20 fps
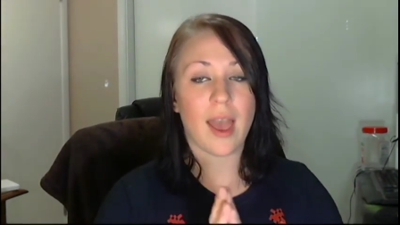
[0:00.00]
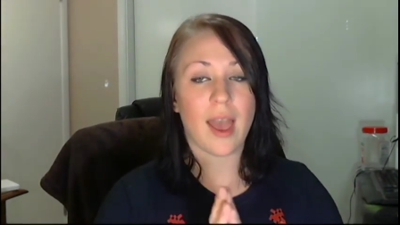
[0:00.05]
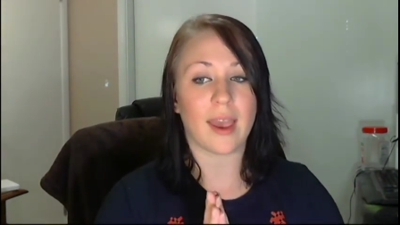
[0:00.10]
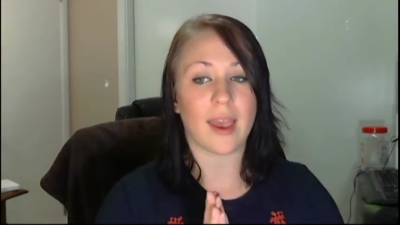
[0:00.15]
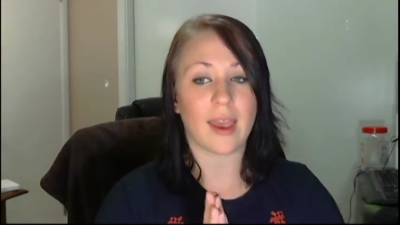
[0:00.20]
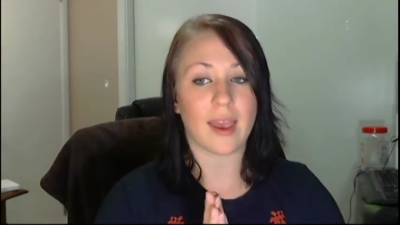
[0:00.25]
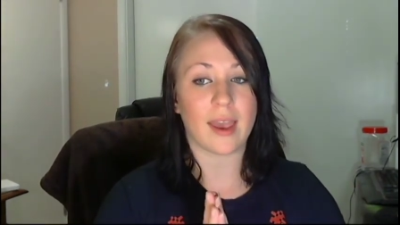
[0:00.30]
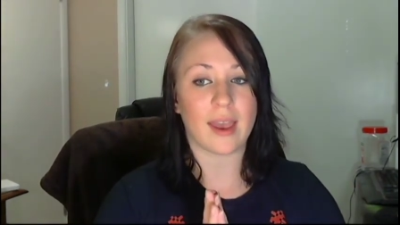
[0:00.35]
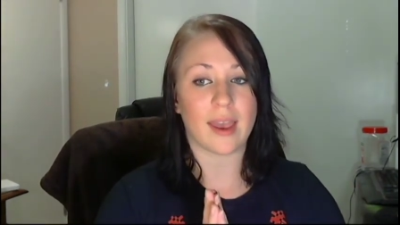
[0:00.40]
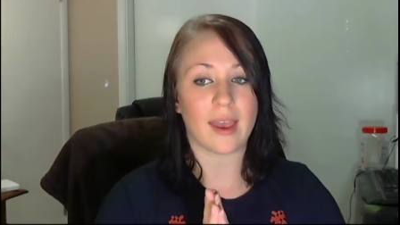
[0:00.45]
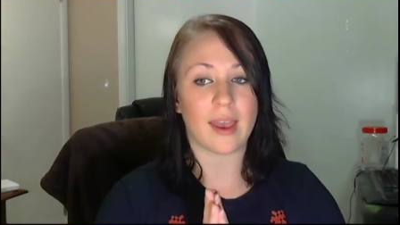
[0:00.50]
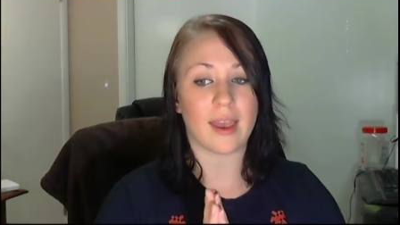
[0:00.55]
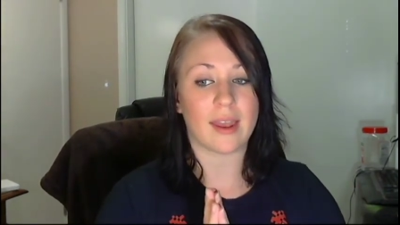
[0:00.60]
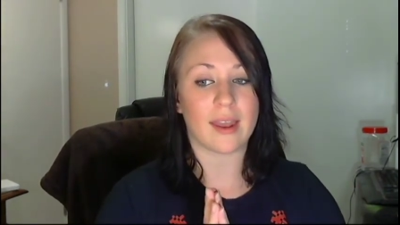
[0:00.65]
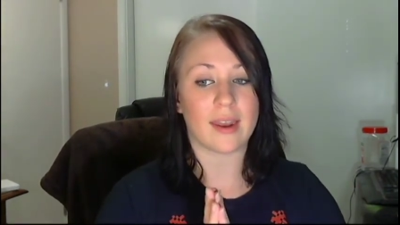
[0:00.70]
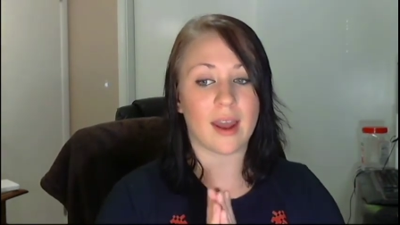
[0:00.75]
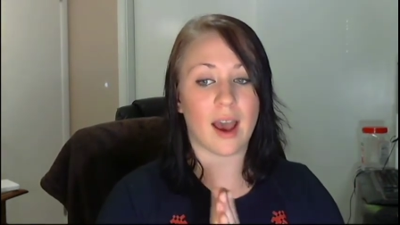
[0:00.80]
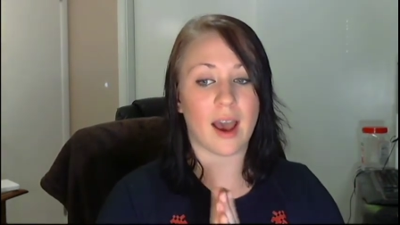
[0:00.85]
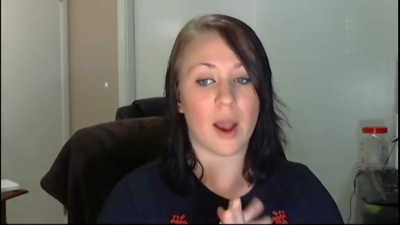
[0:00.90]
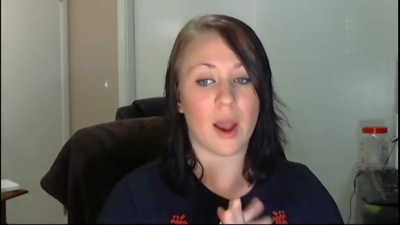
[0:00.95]

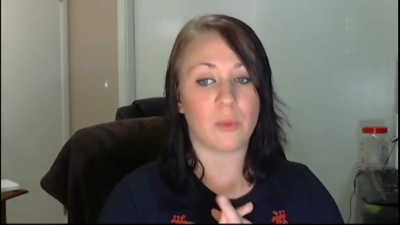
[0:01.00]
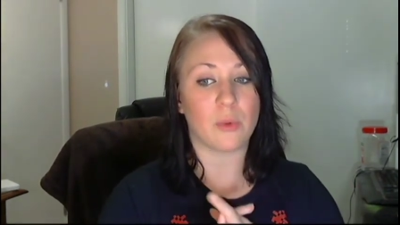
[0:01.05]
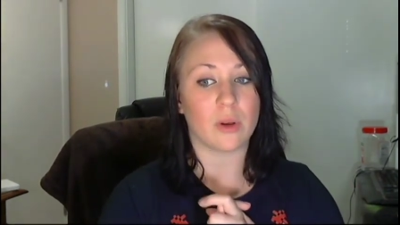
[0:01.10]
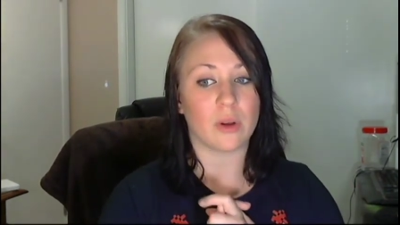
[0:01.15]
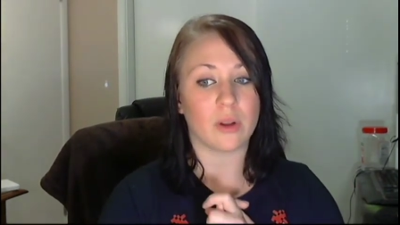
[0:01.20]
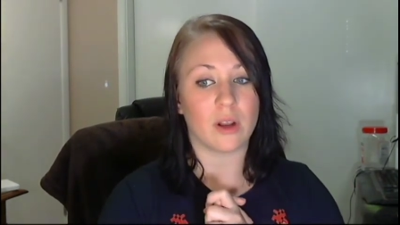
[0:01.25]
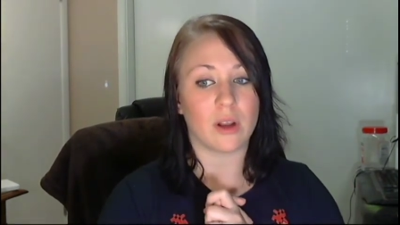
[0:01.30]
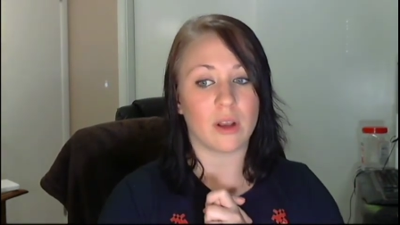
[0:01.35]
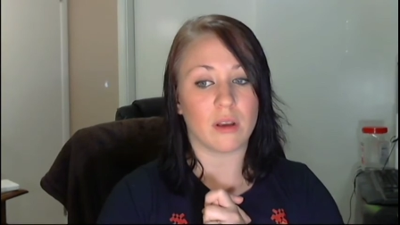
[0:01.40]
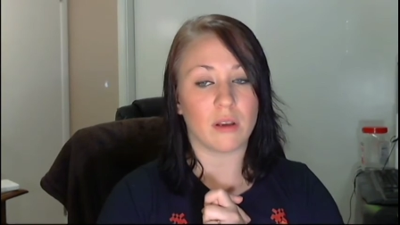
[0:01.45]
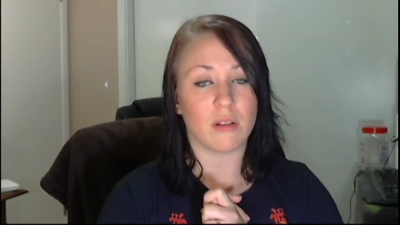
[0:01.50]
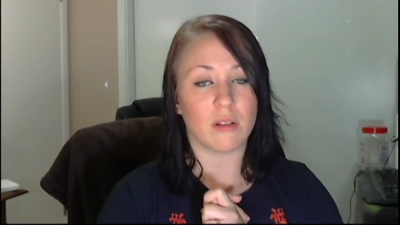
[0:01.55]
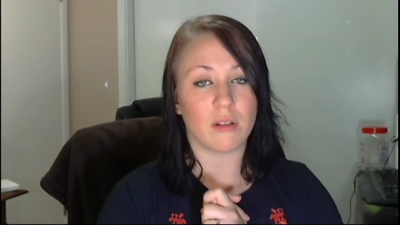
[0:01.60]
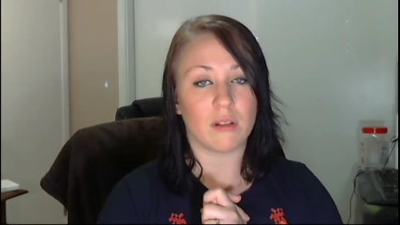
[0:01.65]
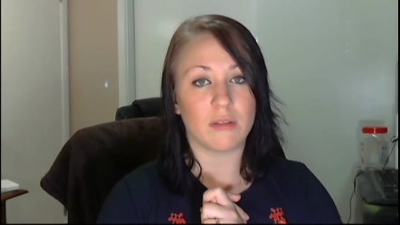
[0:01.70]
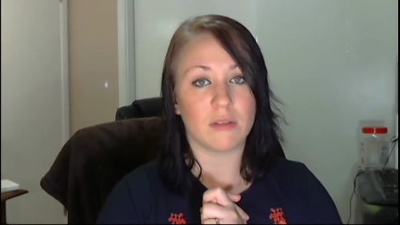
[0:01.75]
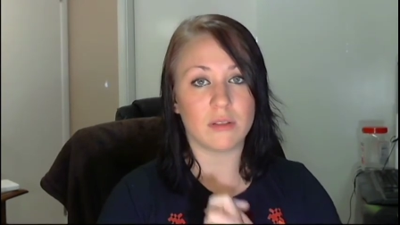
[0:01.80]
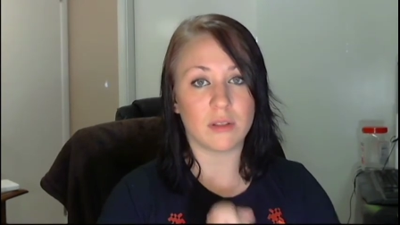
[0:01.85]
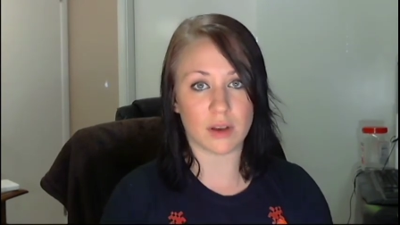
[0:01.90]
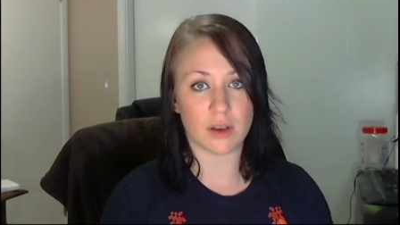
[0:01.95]
and I would
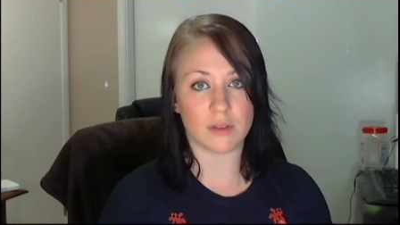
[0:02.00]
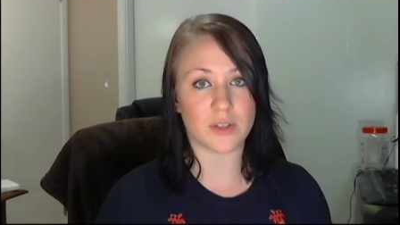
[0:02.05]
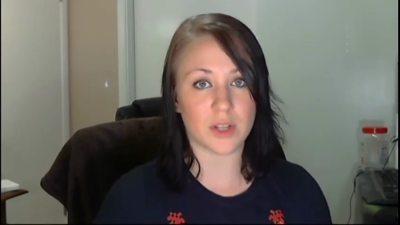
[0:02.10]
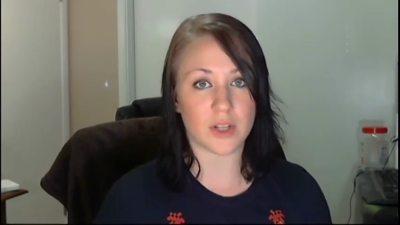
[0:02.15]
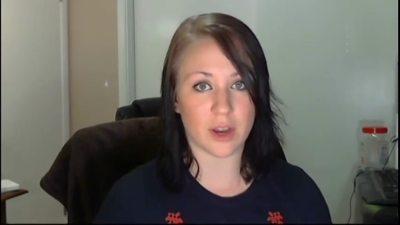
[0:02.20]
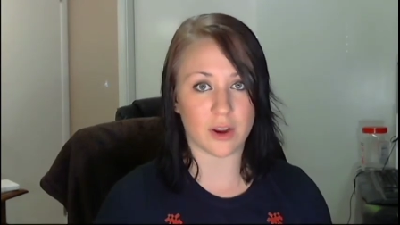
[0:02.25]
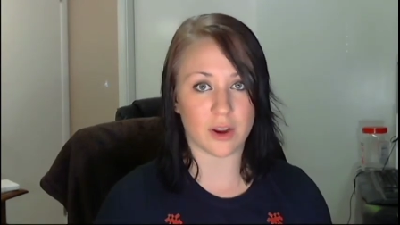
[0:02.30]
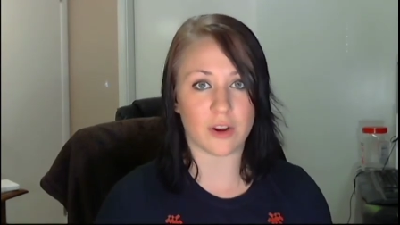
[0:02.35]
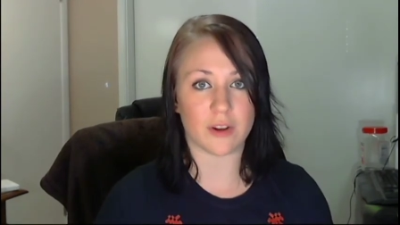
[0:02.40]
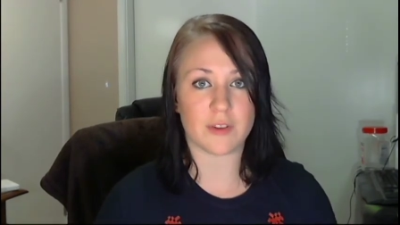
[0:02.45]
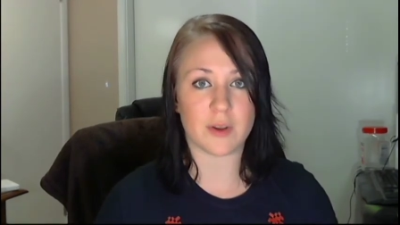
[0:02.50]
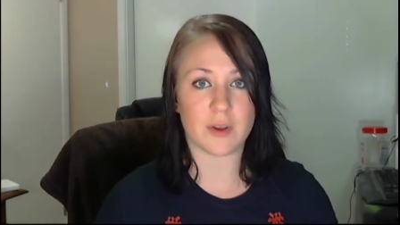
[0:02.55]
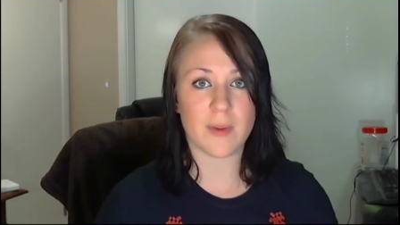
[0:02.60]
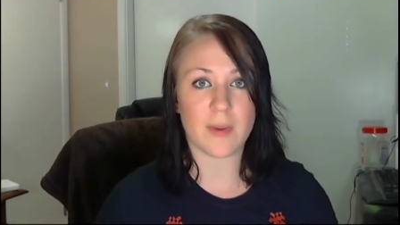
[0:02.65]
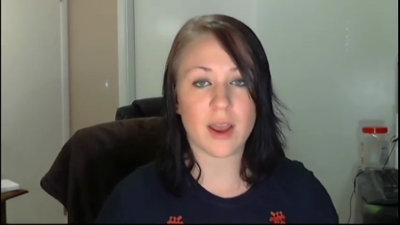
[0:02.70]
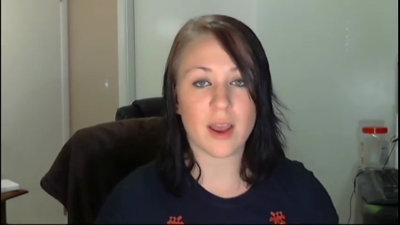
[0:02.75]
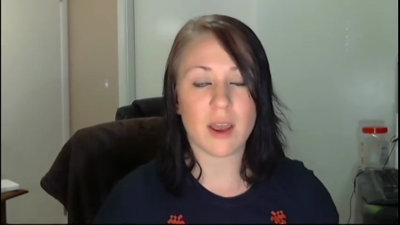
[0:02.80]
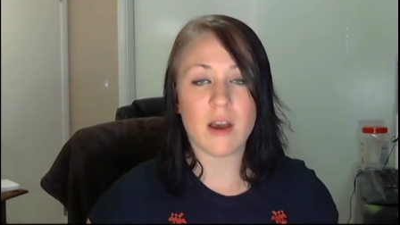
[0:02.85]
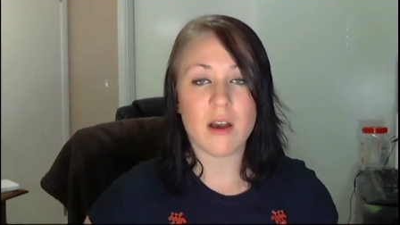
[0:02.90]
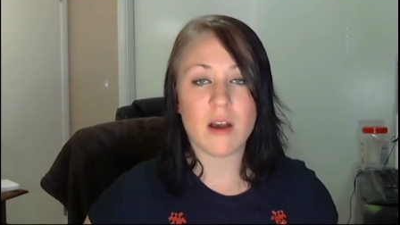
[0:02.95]
love to hear your
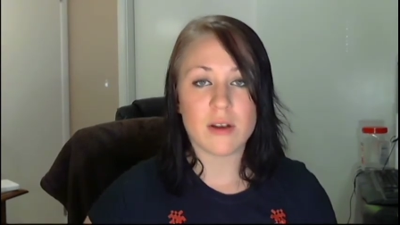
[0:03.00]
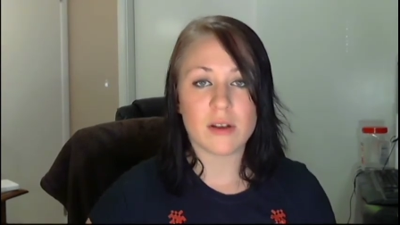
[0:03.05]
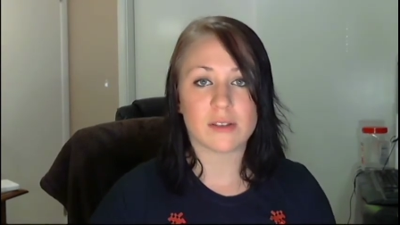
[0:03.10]
feedback.